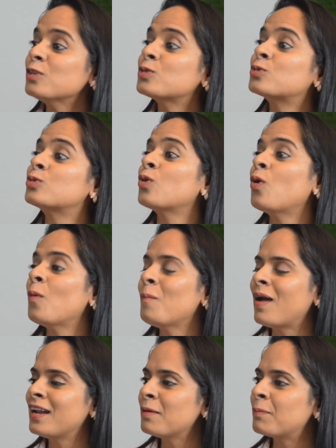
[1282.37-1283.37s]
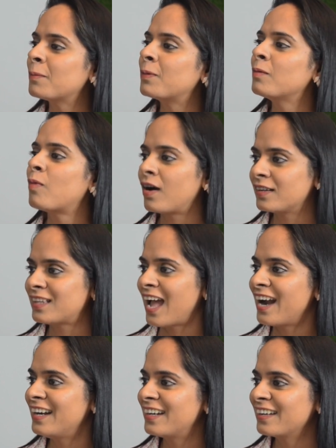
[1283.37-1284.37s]
So many people bought
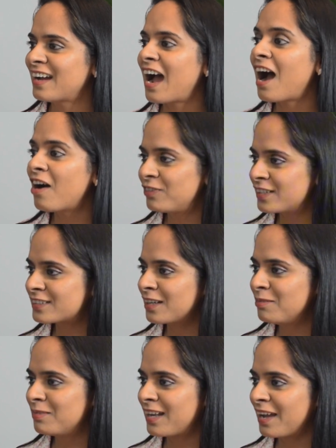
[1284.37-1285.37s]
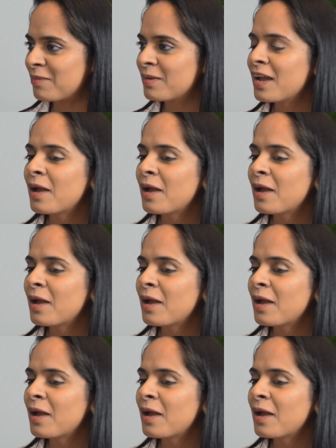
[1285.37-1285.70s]
that after some time,